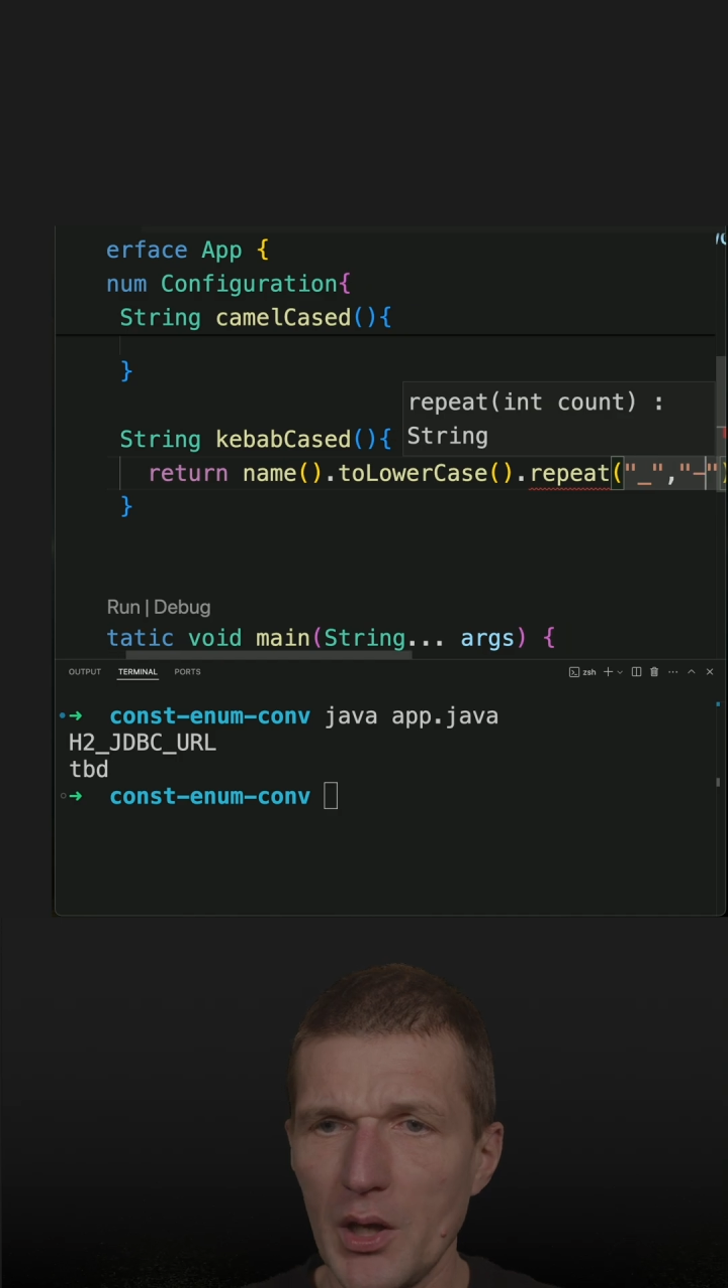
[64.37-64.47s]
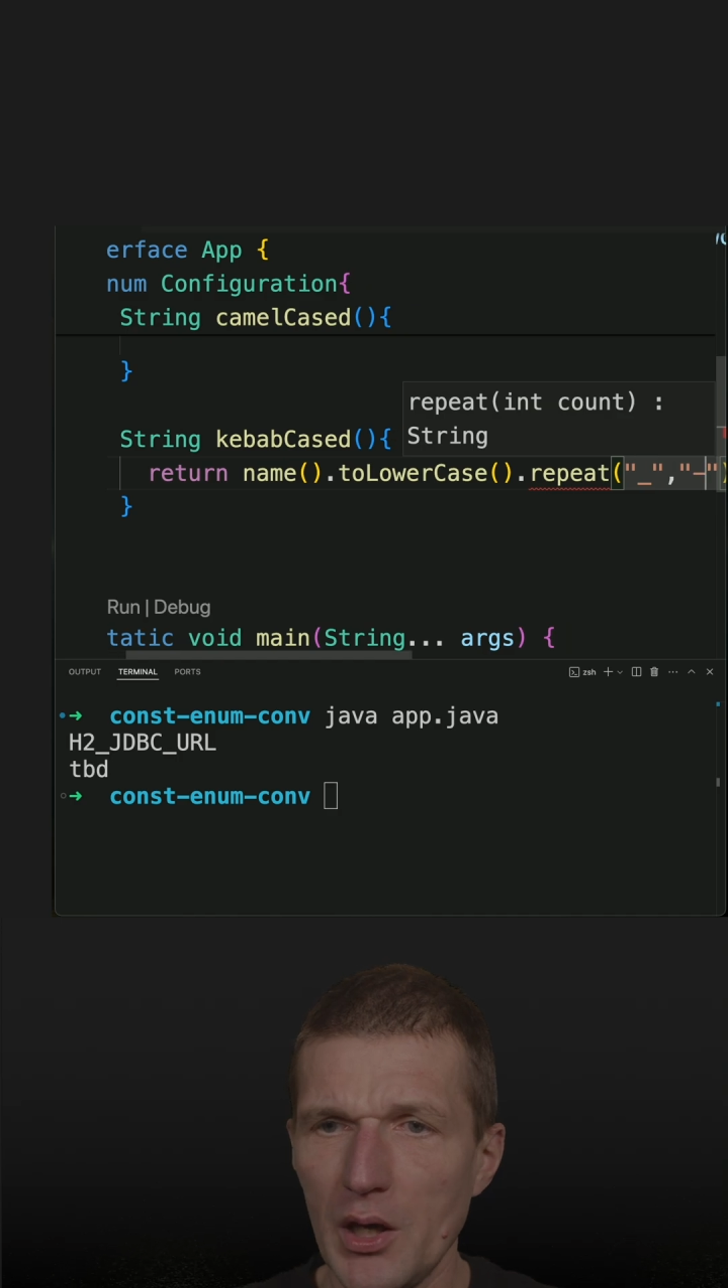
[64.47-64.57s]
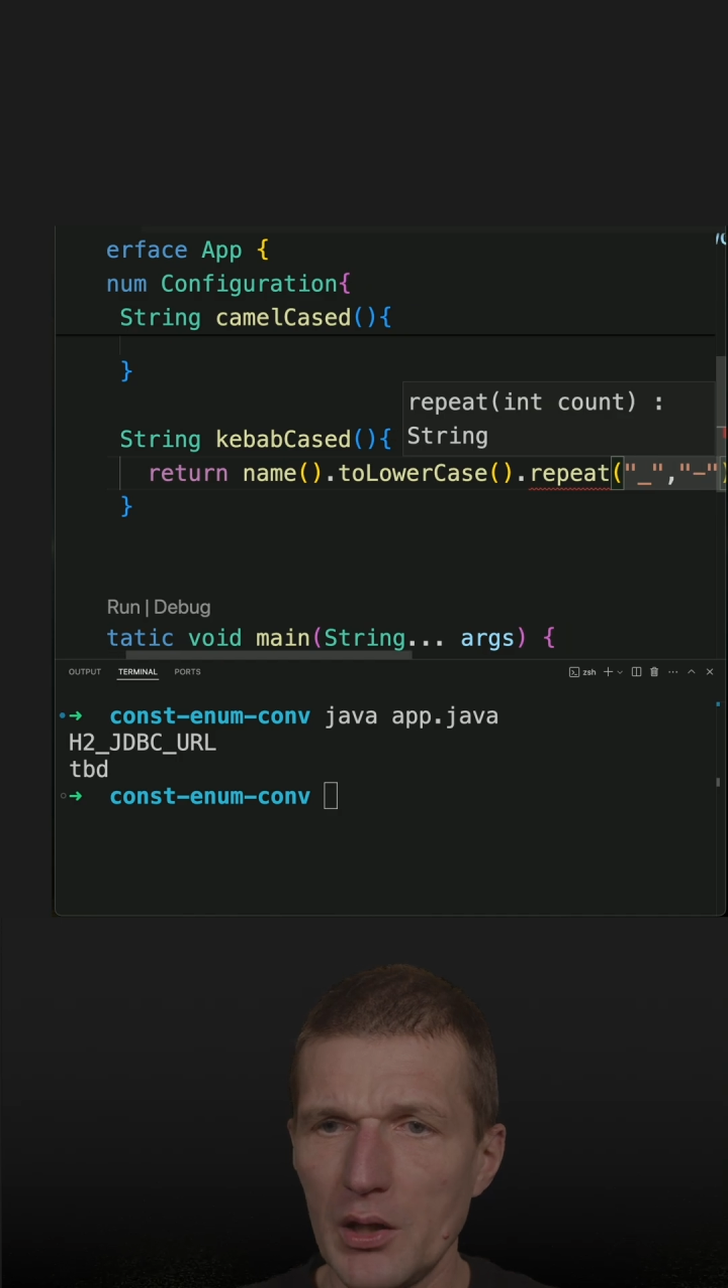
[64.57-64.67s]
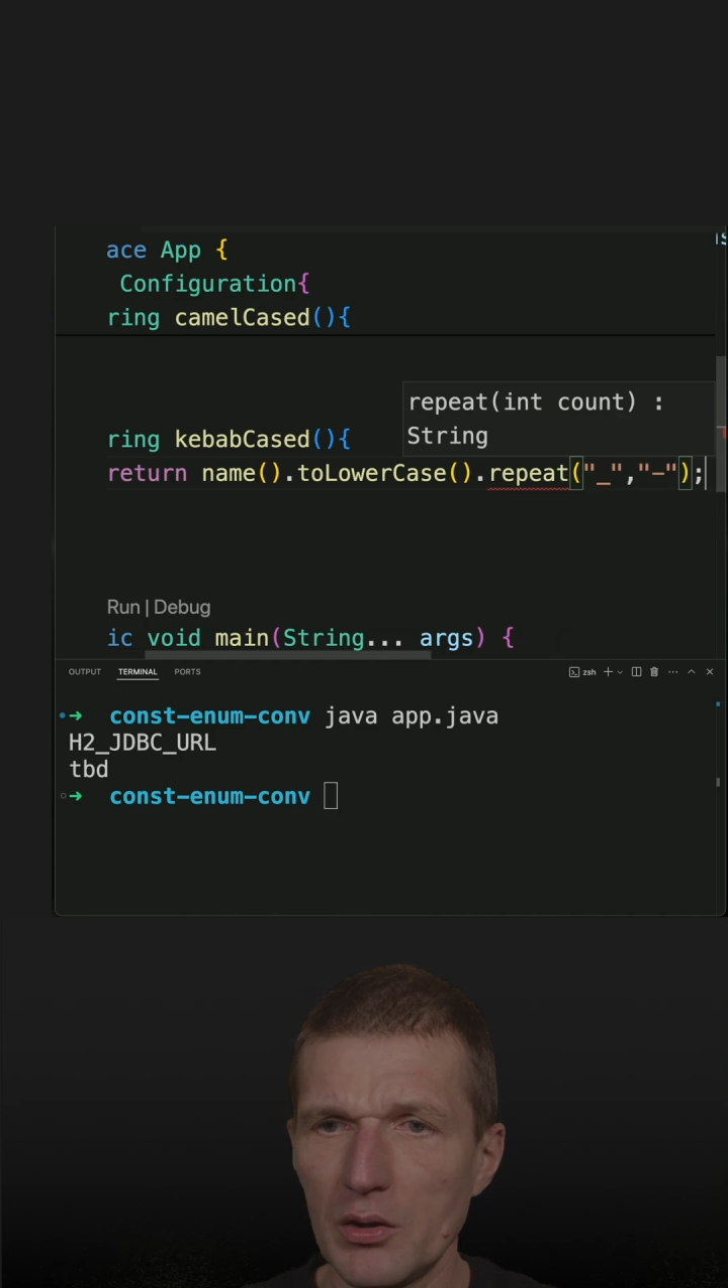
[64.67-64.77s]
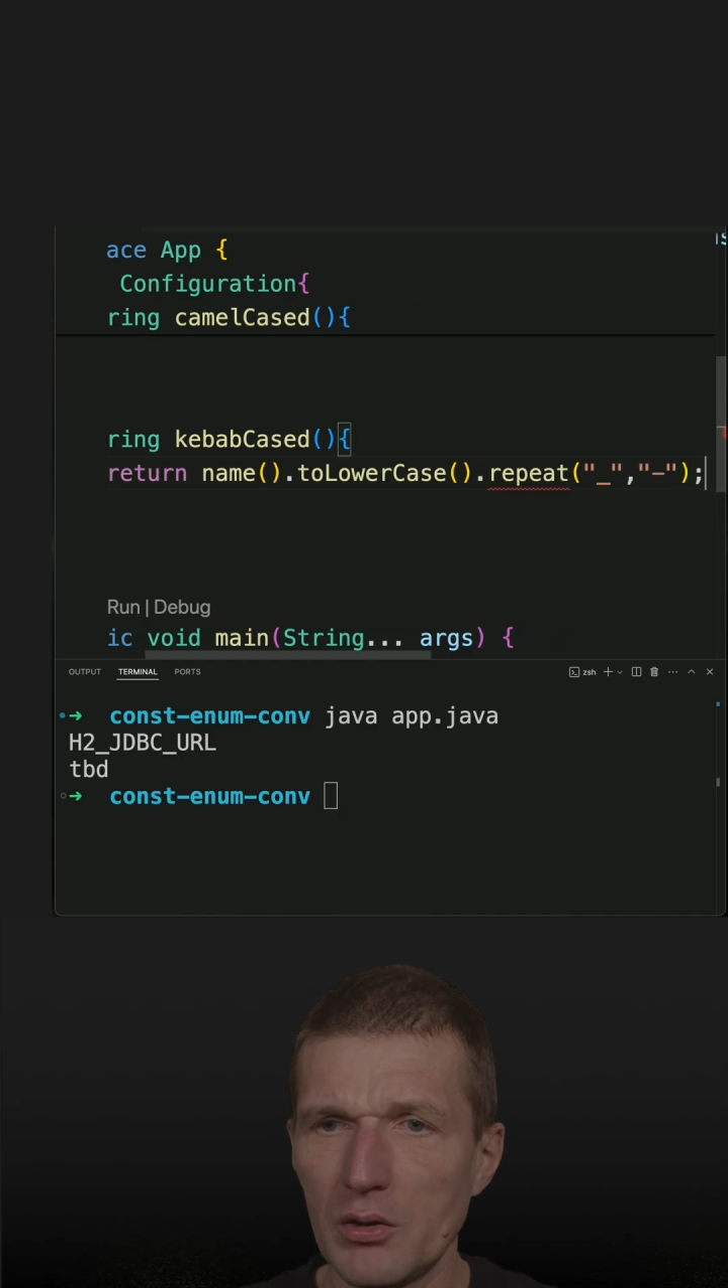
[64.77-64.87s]

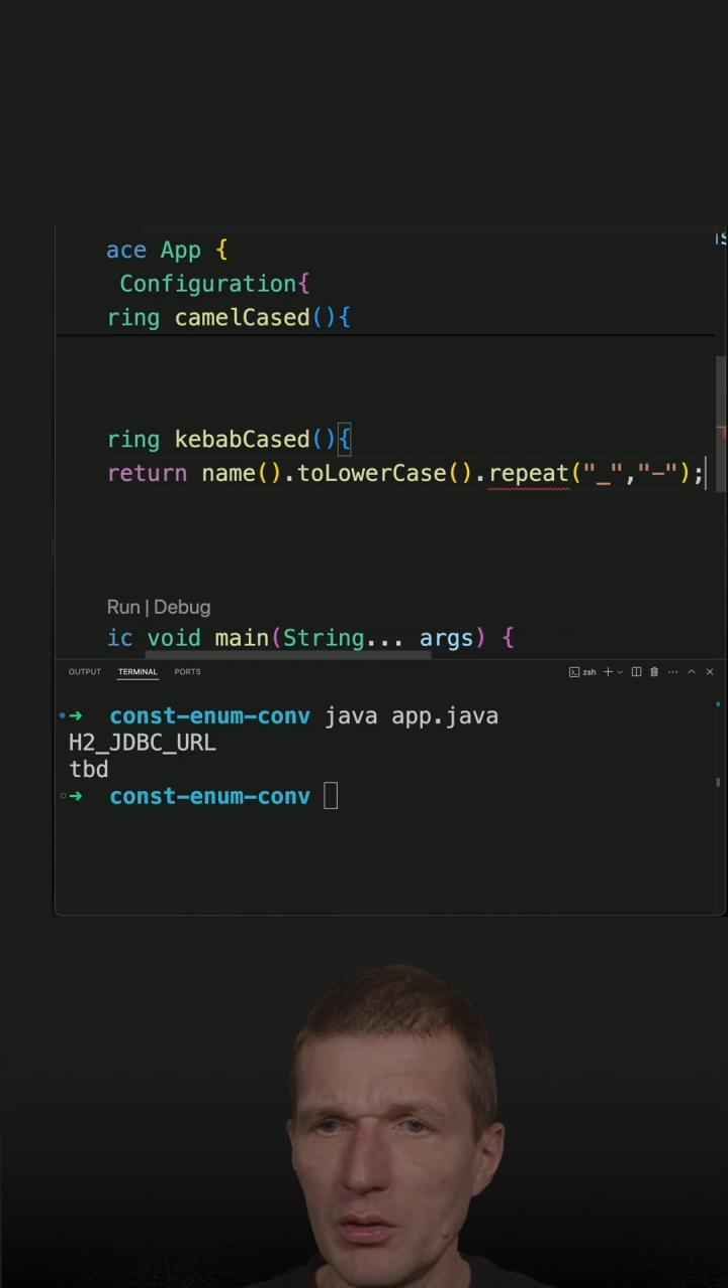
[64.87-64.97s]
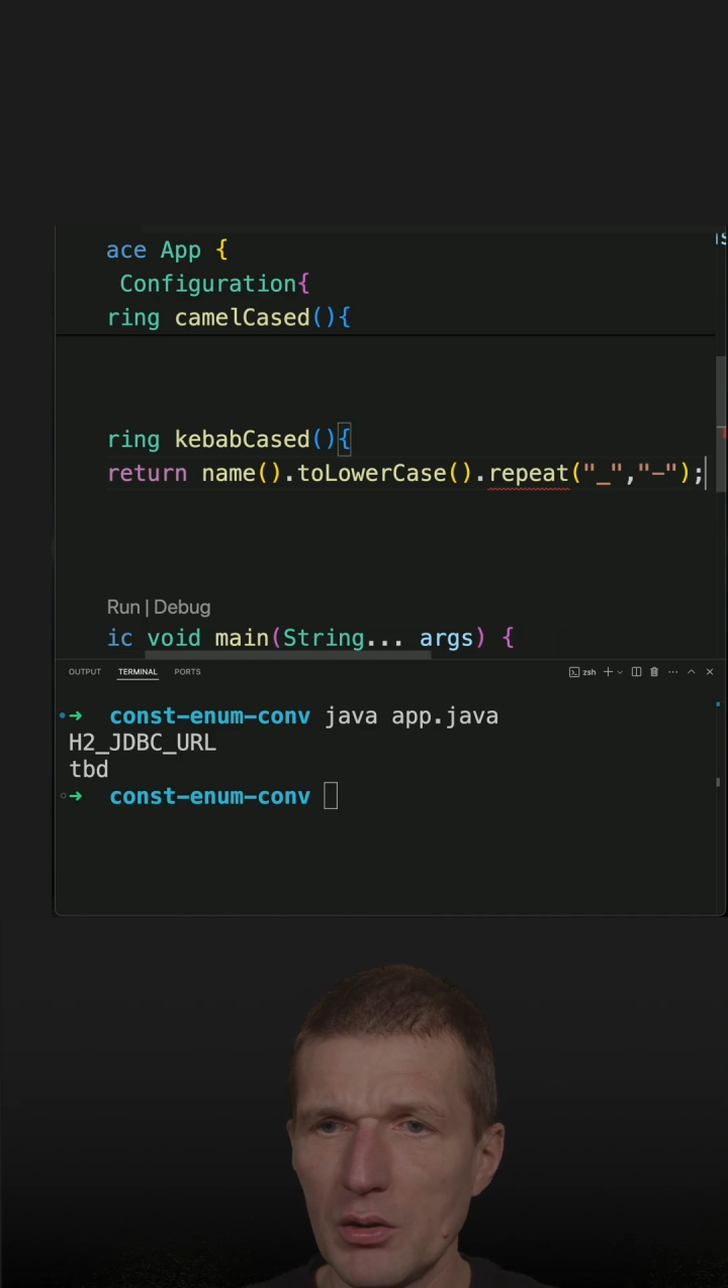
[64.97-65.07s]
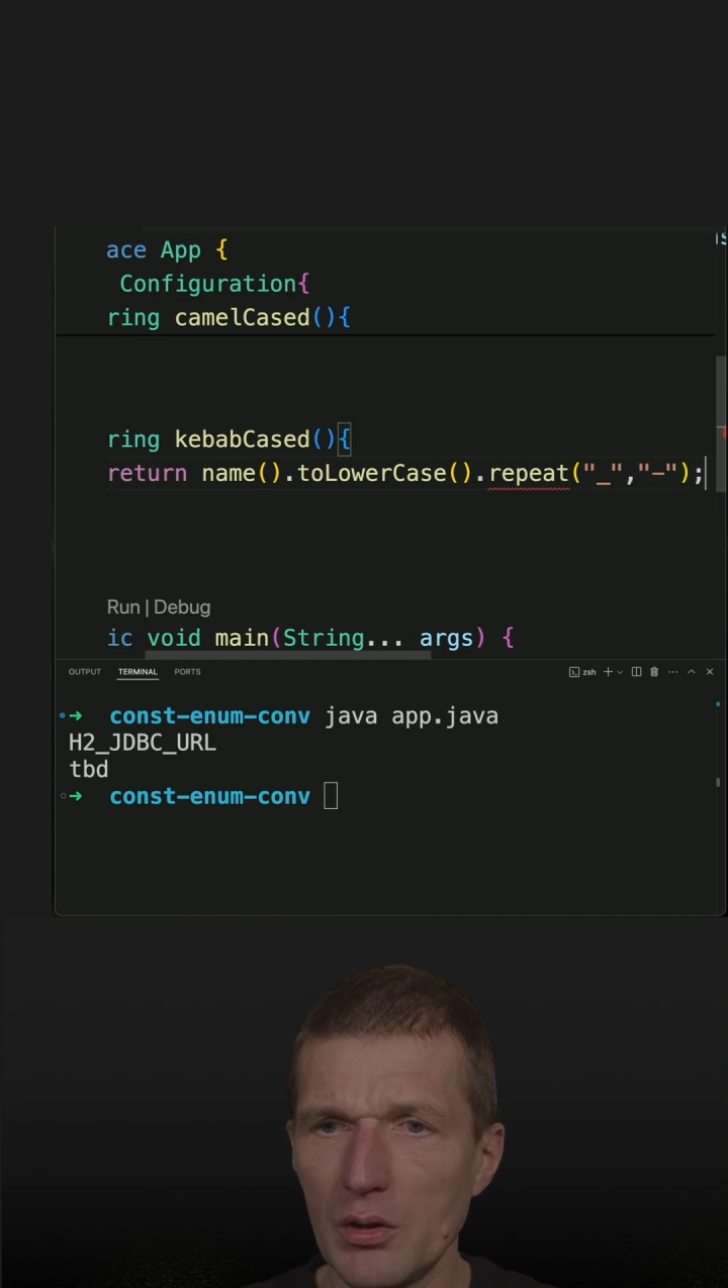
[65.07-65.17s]
and